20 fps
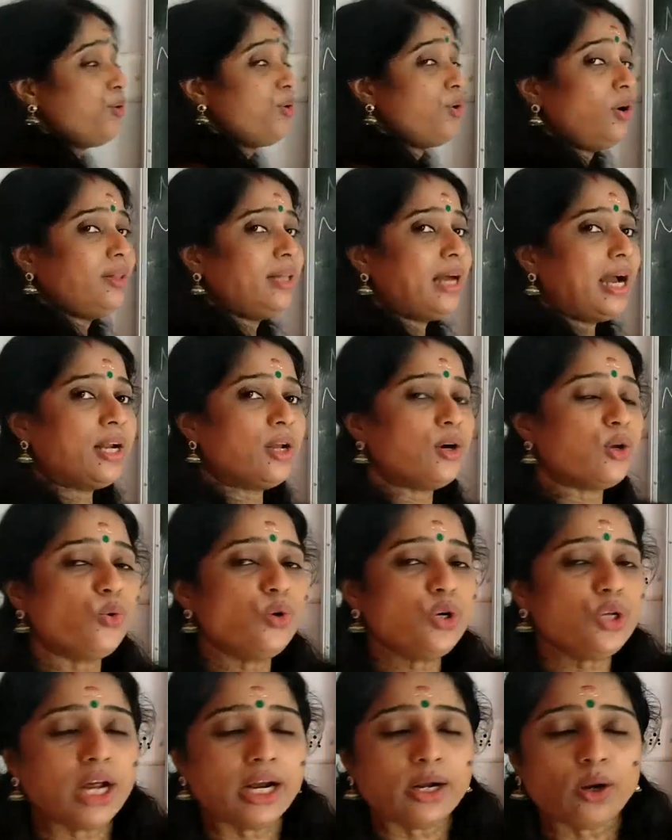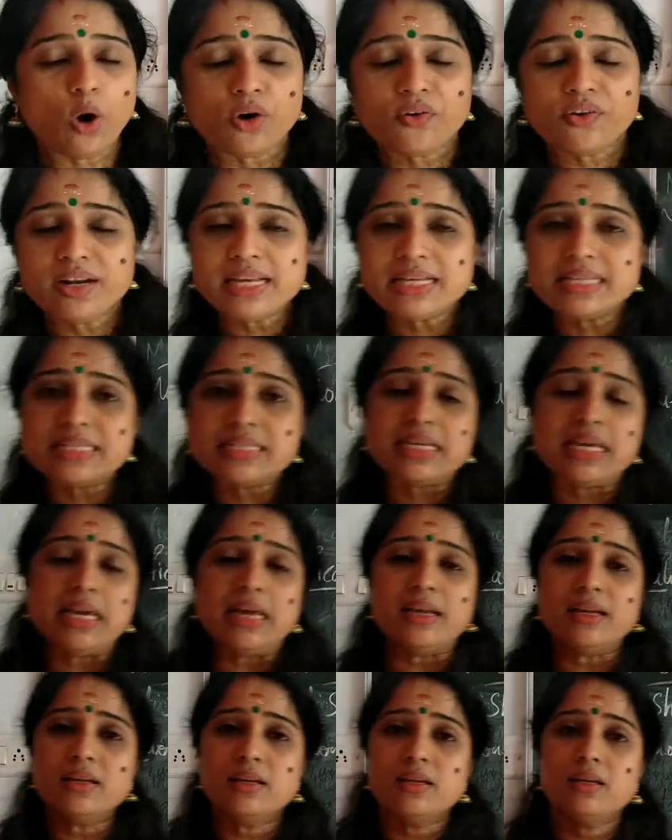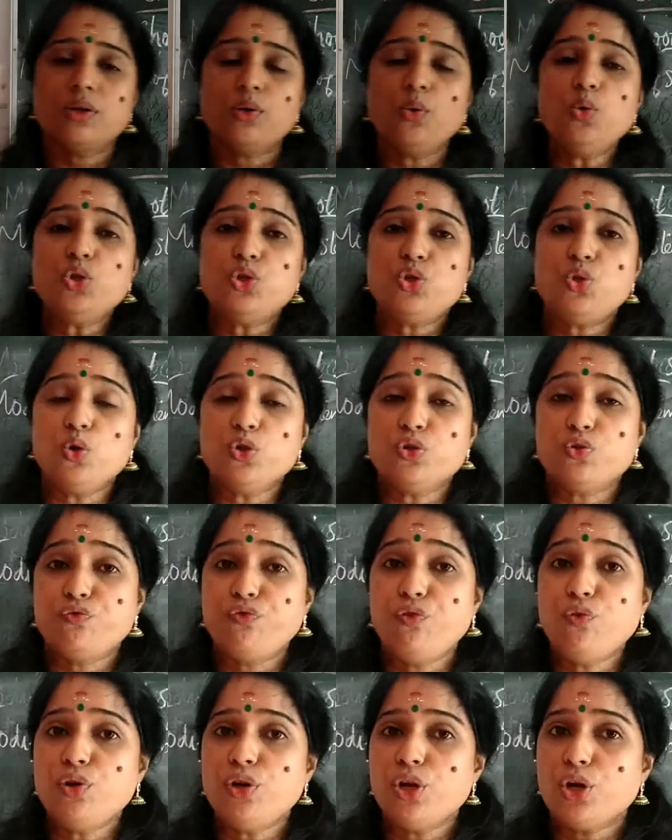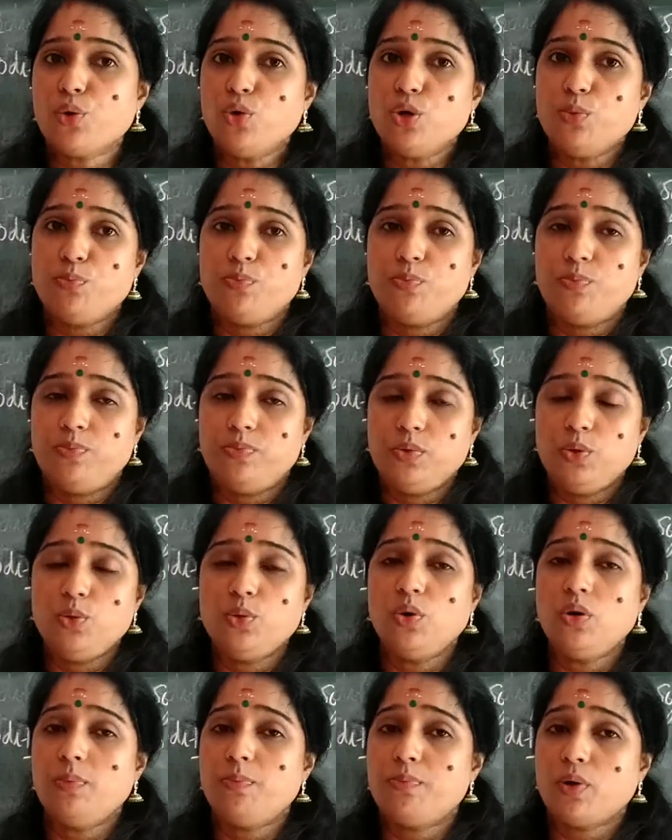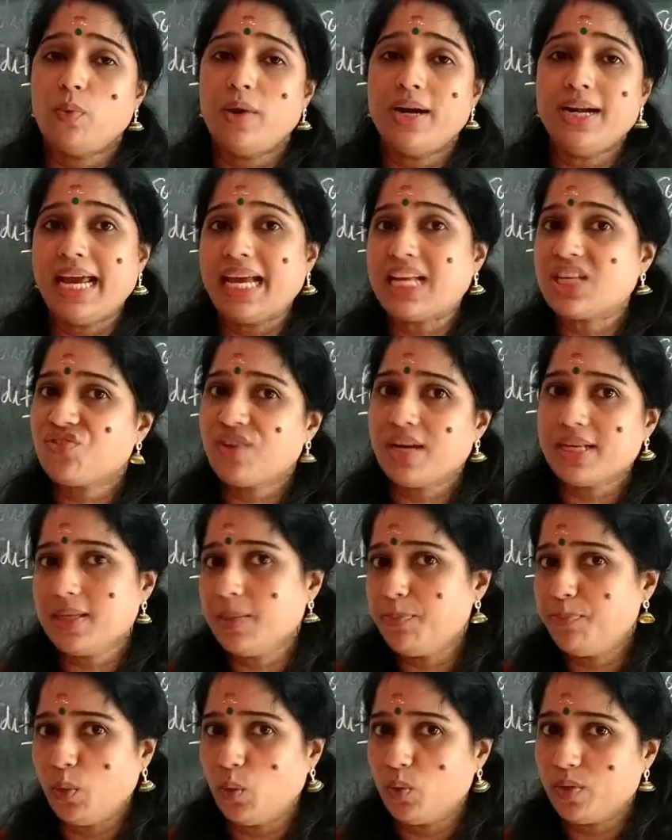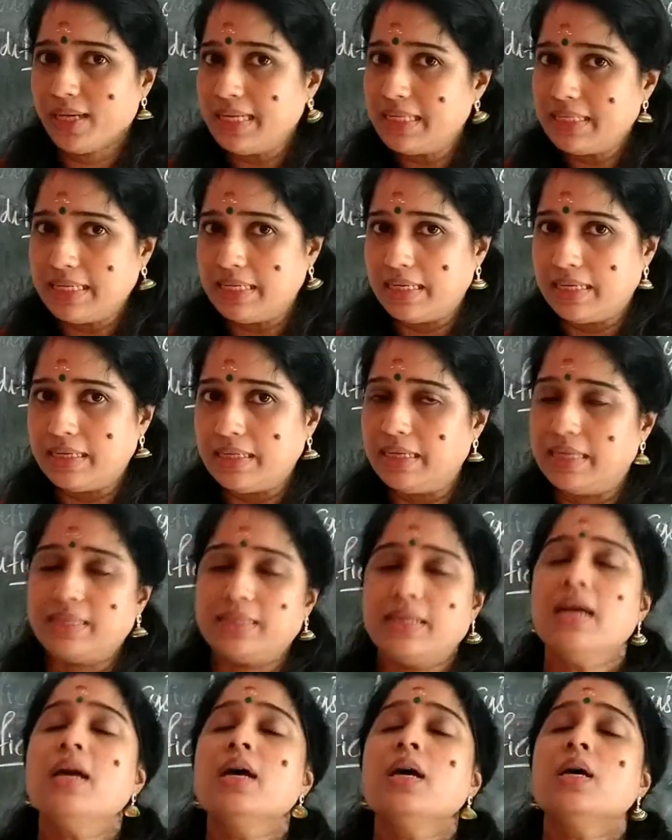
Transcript: You know that root you have already seen. Root stores food, root provide extra support, isn't it? Yes.